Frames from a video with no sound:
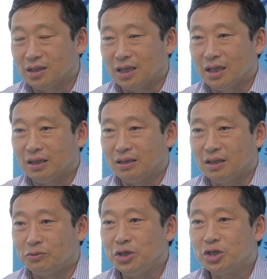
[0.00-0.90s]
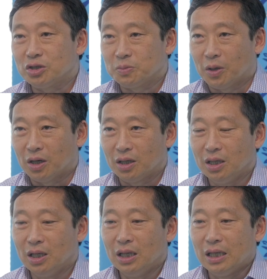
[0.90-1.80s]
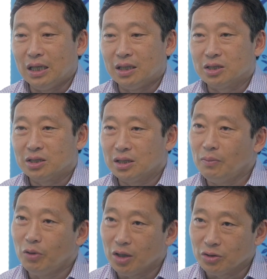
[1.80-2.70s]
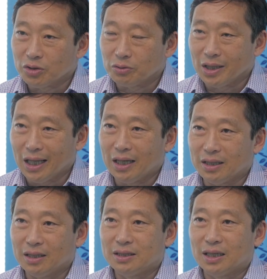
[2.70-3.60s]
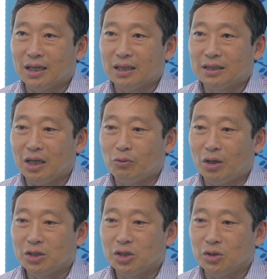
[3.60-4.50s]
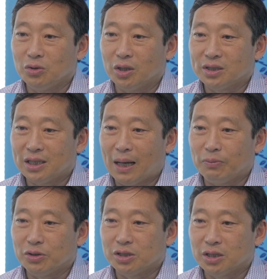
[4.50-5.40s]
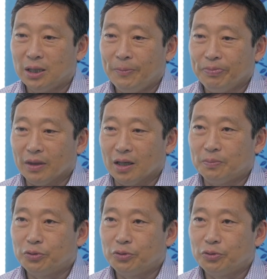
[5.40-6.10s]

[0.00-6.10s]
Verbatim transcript: And the research part is somewhat also related. Uh, they want to establish a